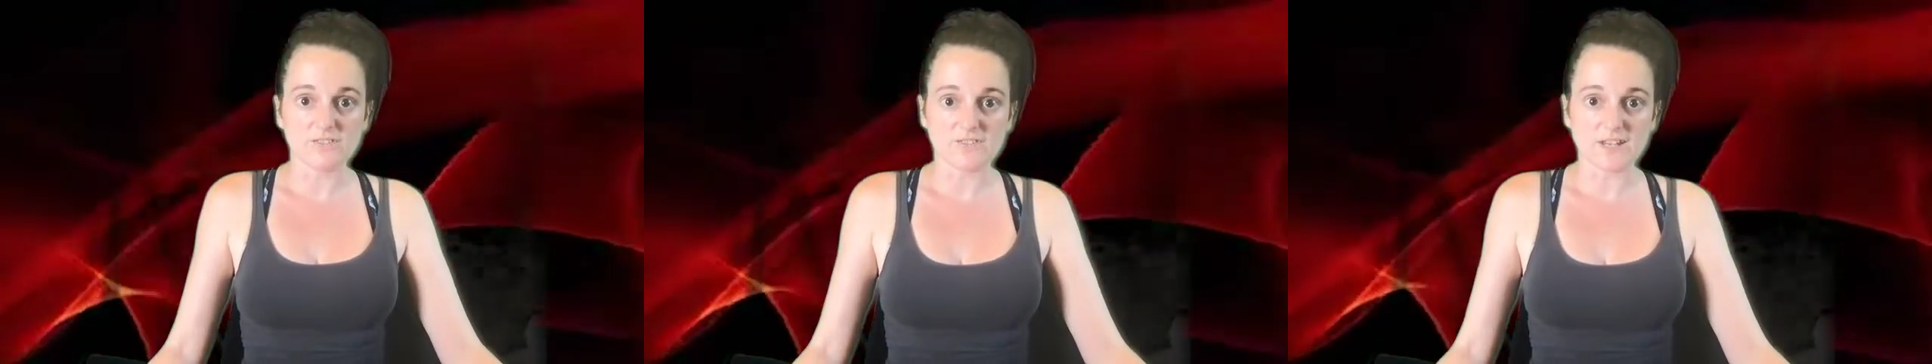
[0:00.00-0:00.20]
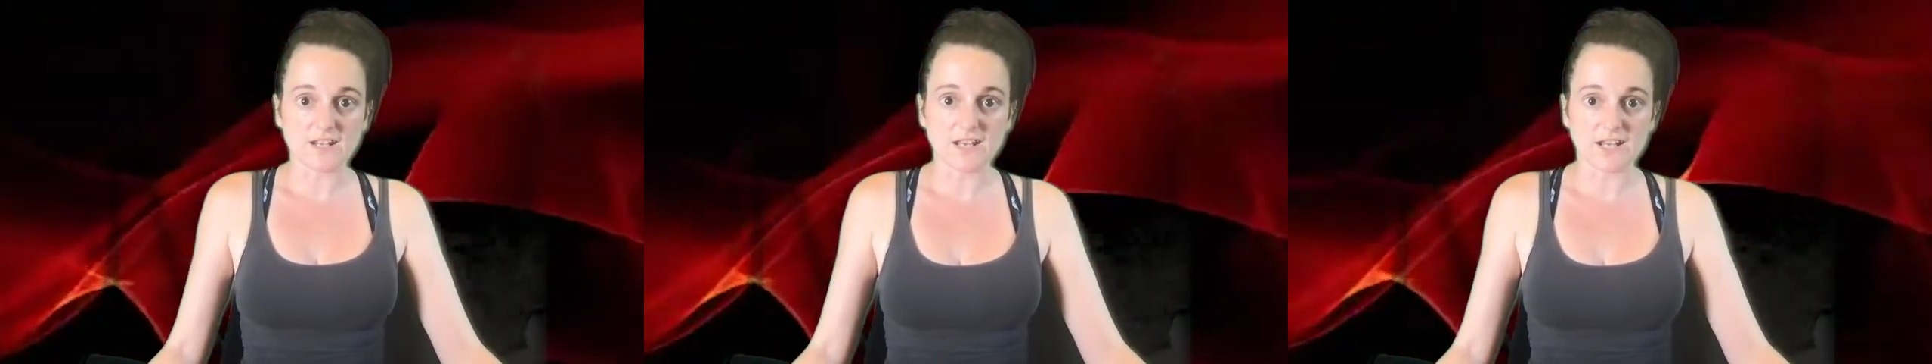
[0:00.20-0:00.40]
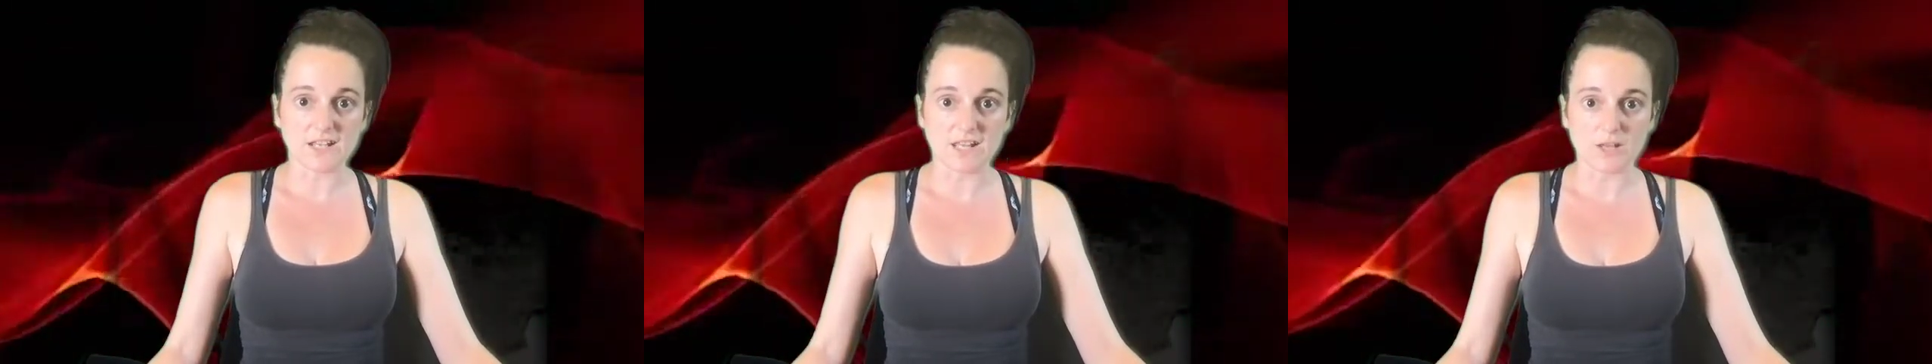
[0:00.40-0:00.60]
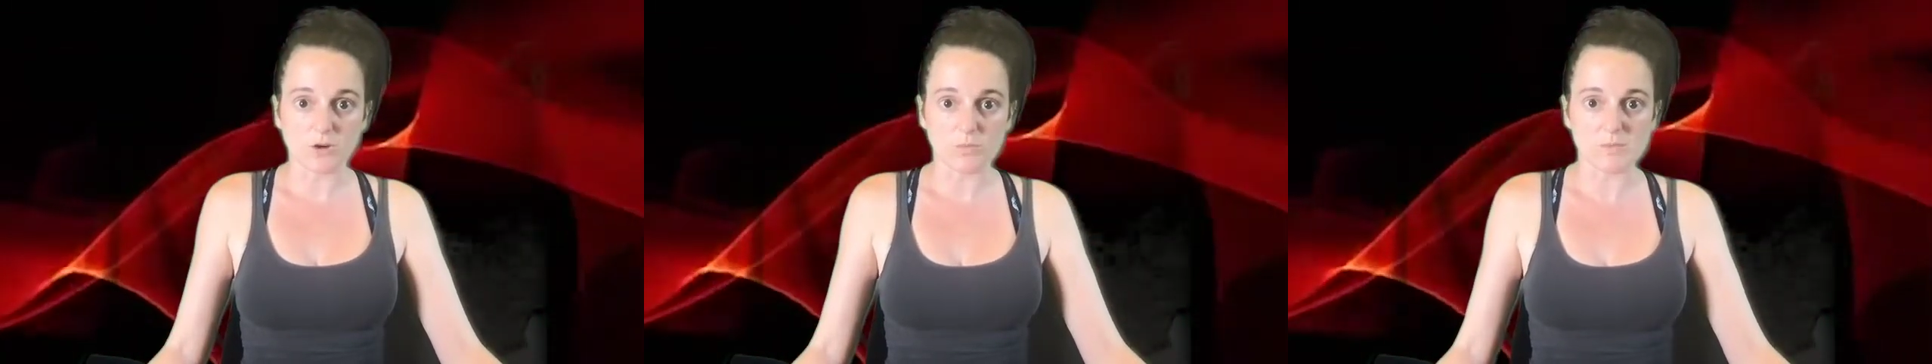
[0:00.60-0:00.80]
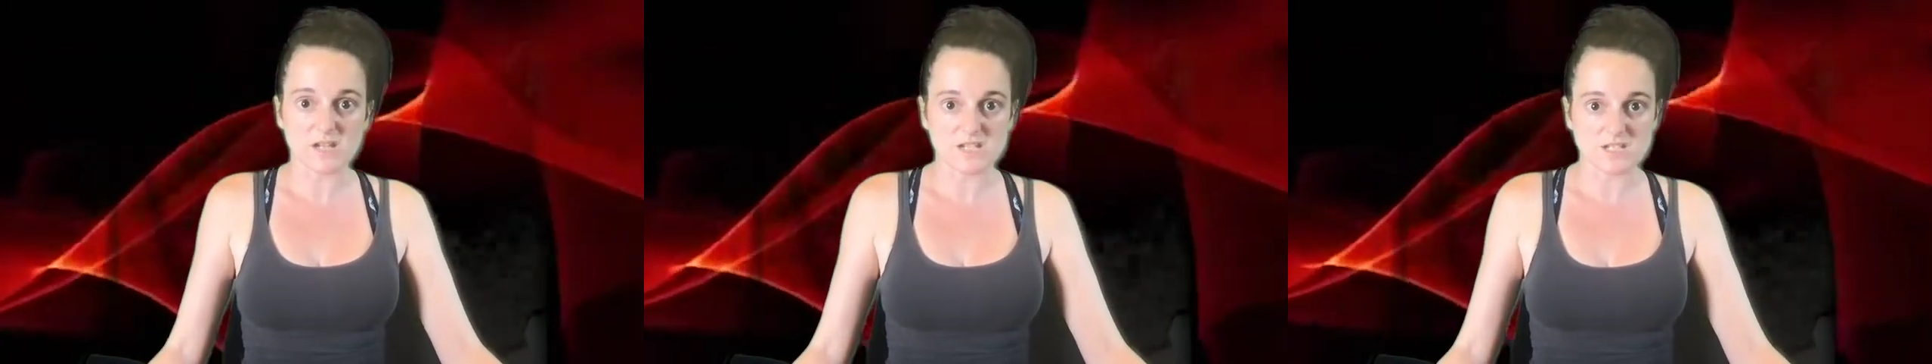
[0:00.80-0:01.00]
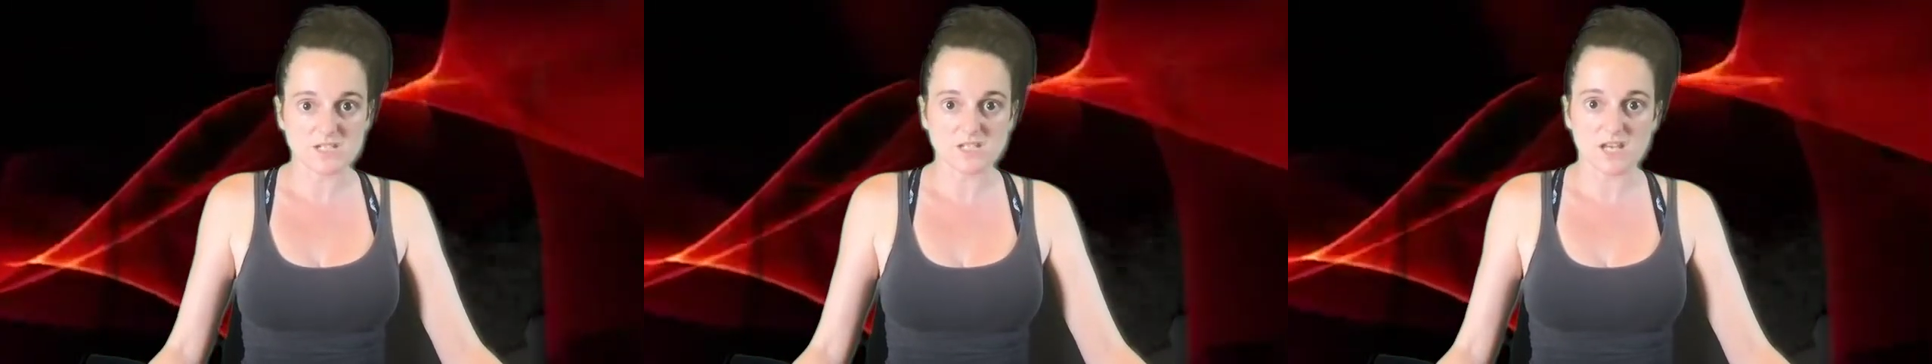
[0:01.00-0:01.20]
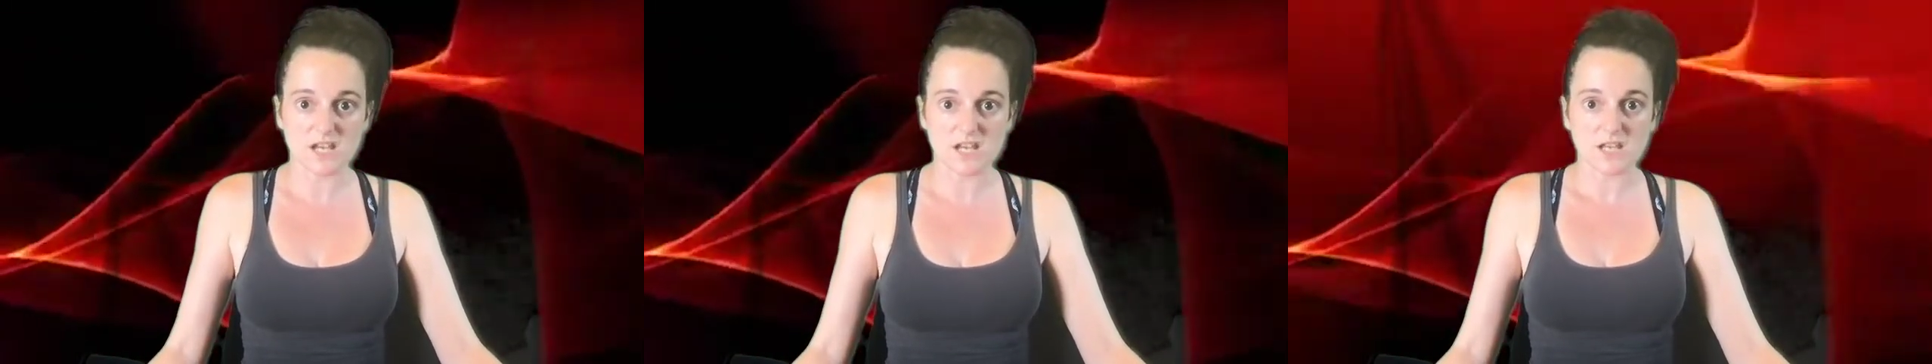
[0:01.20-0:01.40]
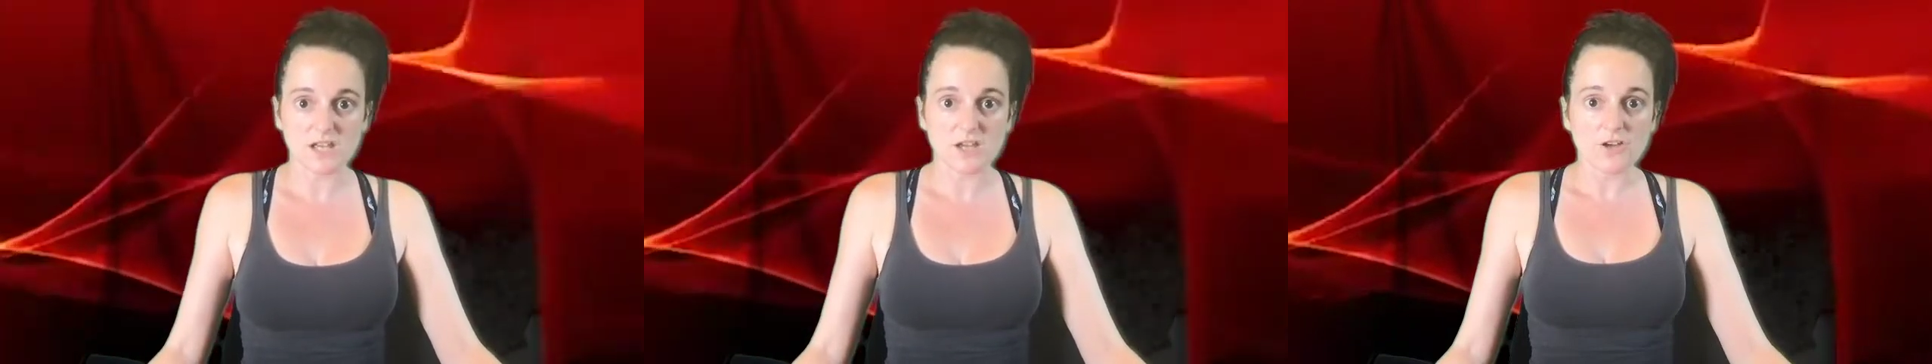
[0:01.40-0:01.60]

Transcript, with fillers: feeling a little bit shit